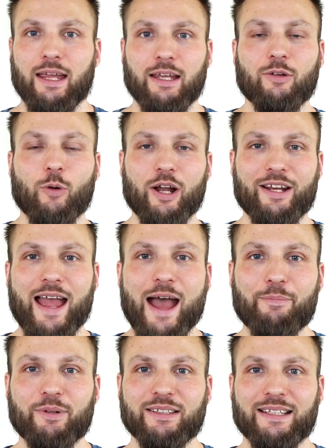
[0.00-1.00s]
And what
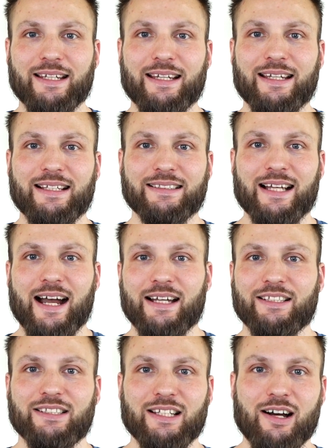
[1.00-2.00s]
happened is
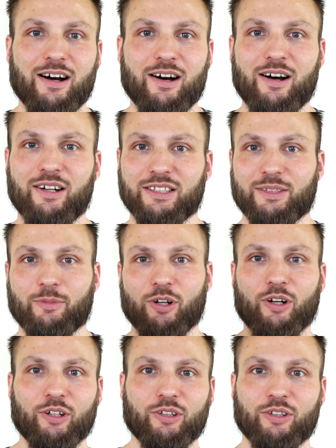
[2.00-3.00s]
I saw some
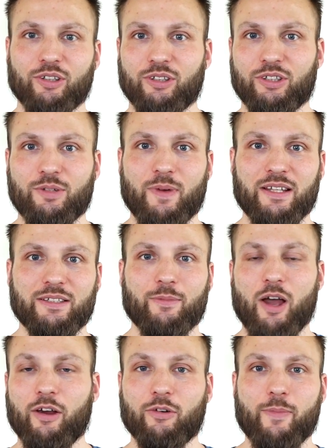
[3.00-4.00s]
girl, she made
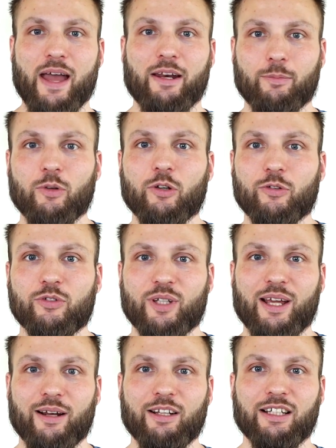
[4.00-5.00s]
some acrobatic moves,
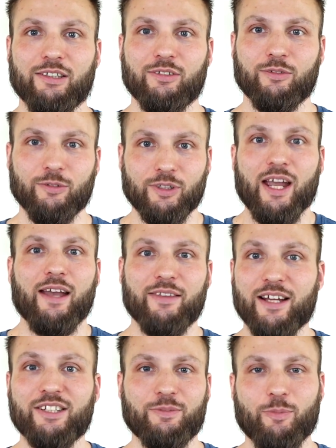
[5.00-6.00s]
and I'm like, okay,
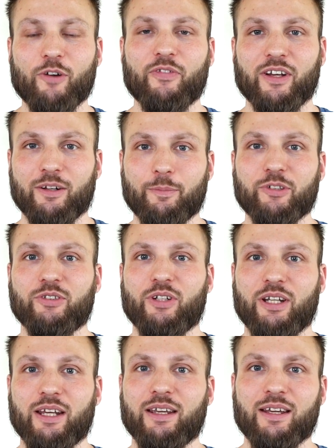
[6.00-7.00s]
that is perfect
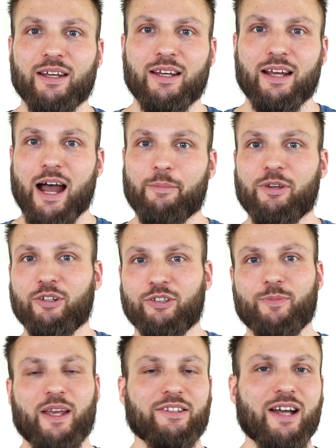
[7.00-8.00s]
opportunity. I'm here
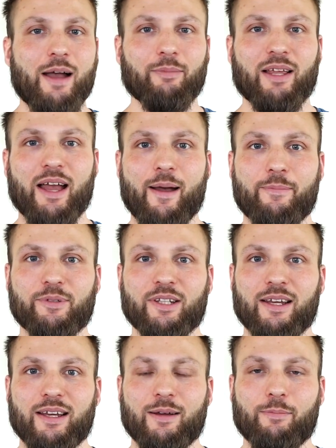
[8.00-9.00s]
to make time
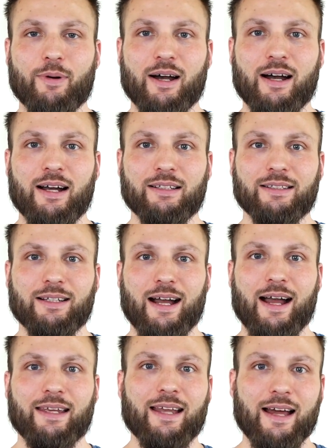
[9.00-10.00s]
lapse, but
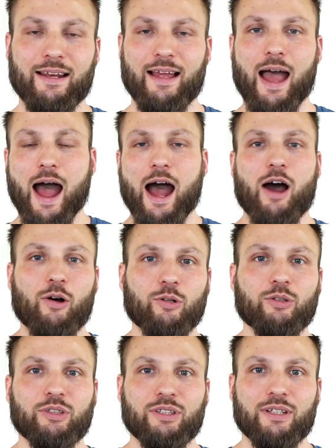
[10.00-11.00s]
I got
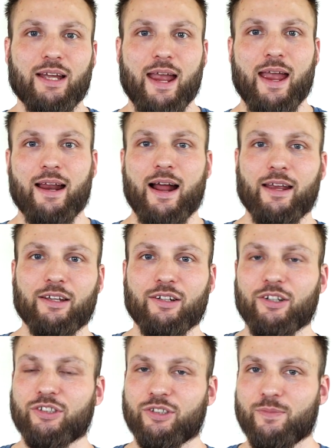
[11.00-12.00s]
out and I
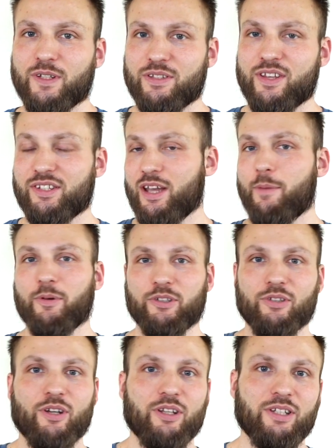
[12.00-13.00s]
cannot just miss this
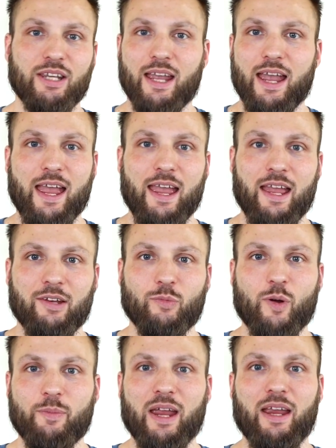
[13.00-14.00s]
opportunity,
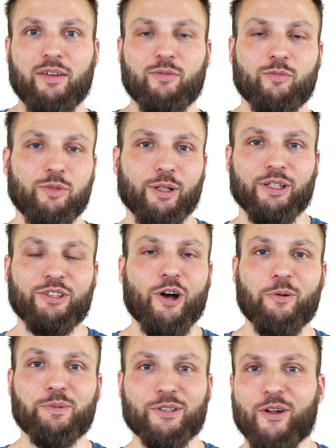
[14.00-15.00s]
and we made really
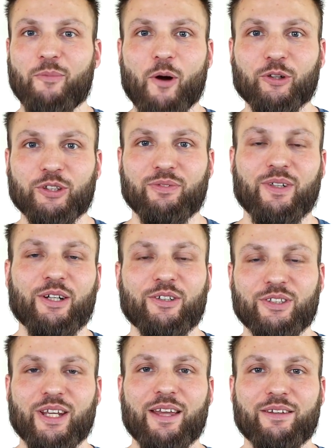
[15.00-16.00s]
dope slow motion
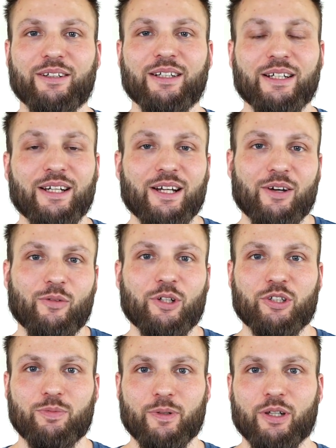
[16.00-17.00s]
video together,
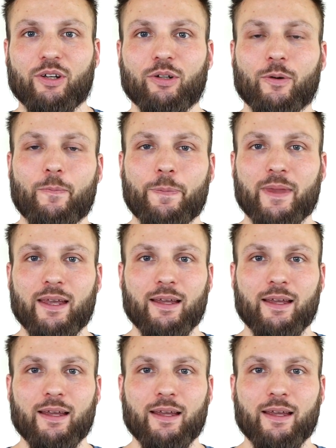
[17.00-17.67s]
which is pretty cool.